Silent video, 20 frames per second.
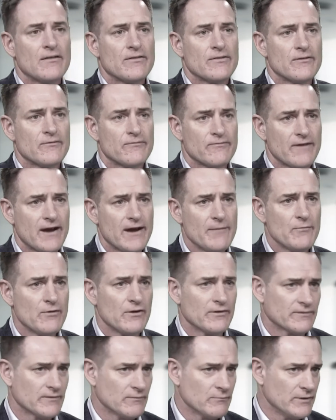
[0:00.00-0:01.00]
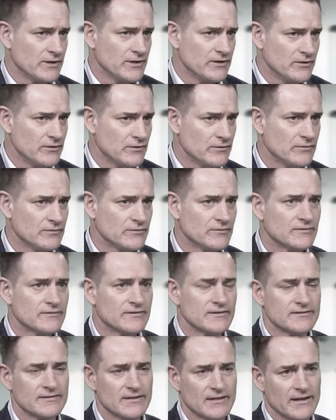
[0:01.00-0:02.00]
The framework that we use
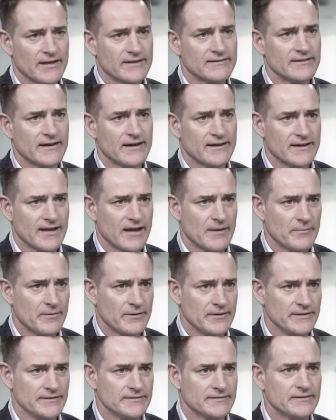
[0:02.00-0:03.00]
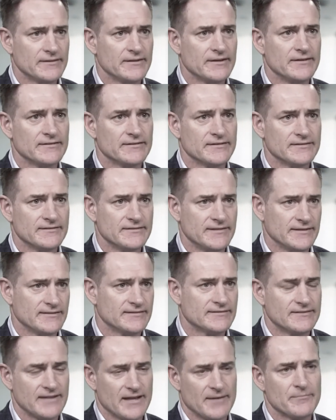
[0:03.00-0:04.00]
to select our companies is a
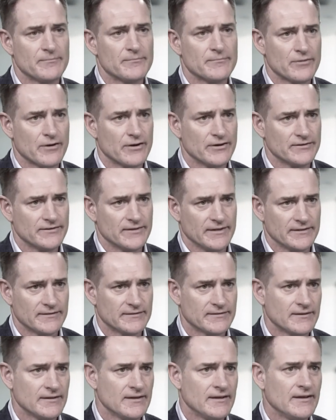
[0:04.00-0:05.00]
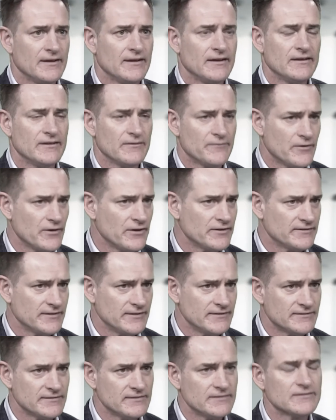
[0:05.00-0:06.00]
six-step process. In the first
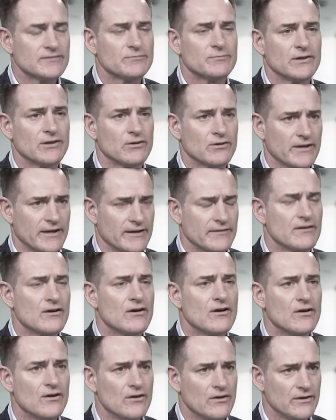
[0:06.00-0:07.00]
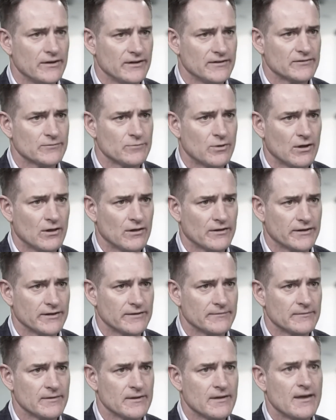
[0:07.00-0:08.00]
instance, we look at earnings
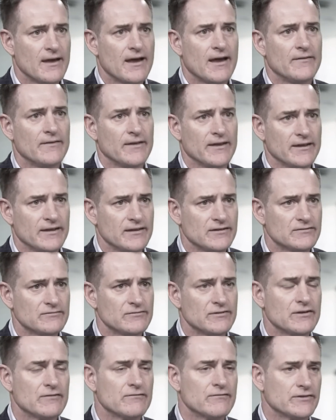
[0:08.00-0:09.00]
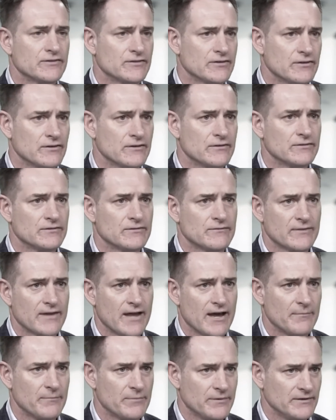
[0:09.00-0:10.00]
quality and the history of returns of
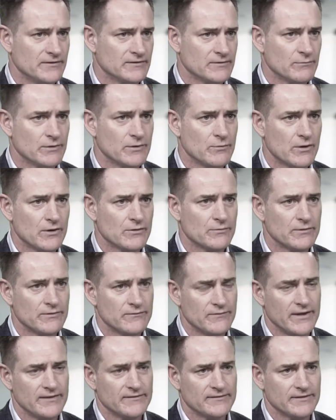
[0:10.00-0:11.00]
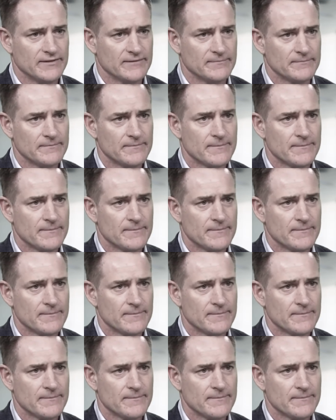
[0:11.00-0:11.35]
companies that we want to invest in.